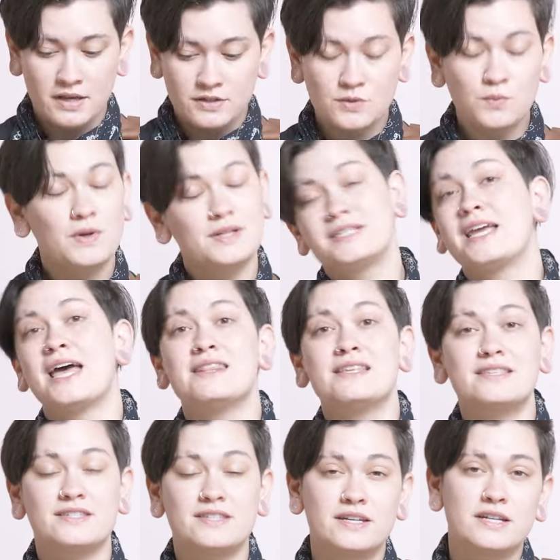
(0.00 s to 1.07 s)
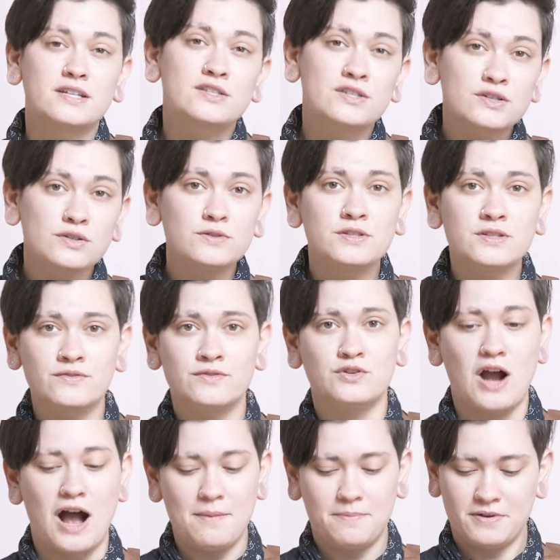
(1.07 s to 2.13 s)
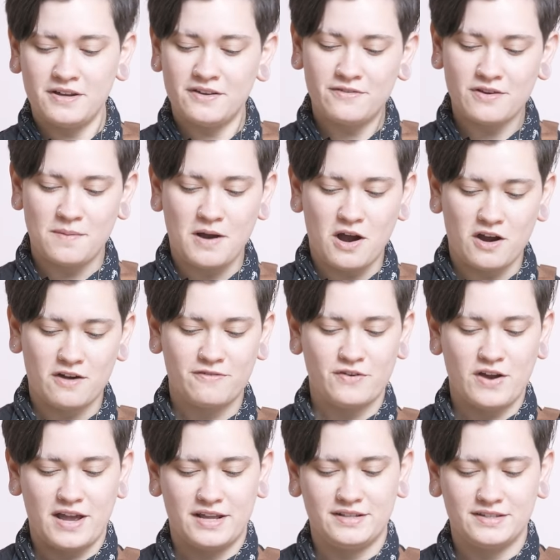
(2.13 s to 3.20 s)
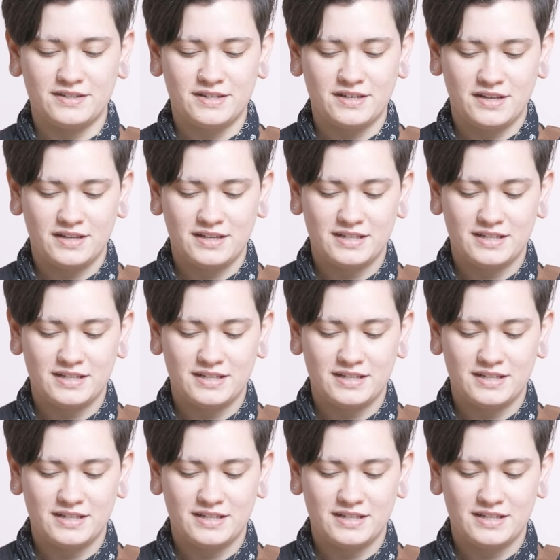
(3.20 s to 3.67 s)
So once again, this is an exclusive drop from our friends